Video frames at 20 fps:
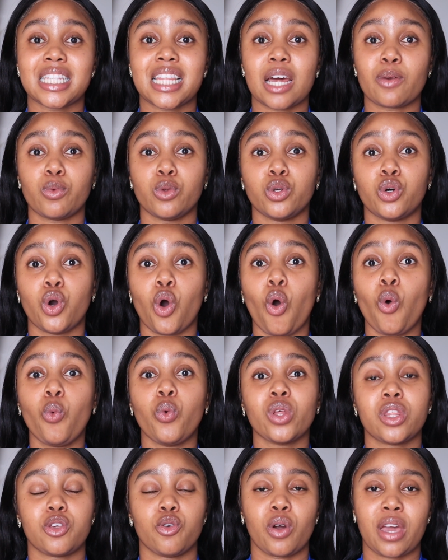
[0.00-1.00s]
that will go
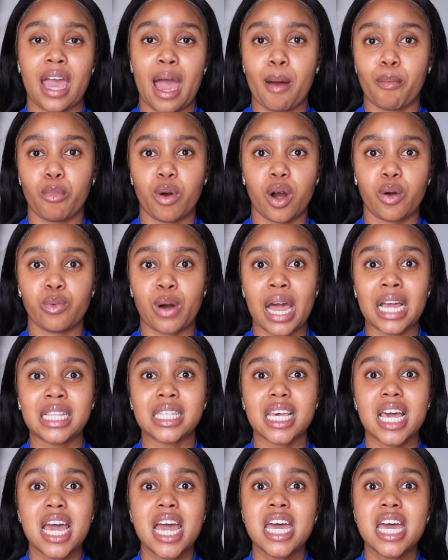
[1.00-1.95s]
with your camera, right?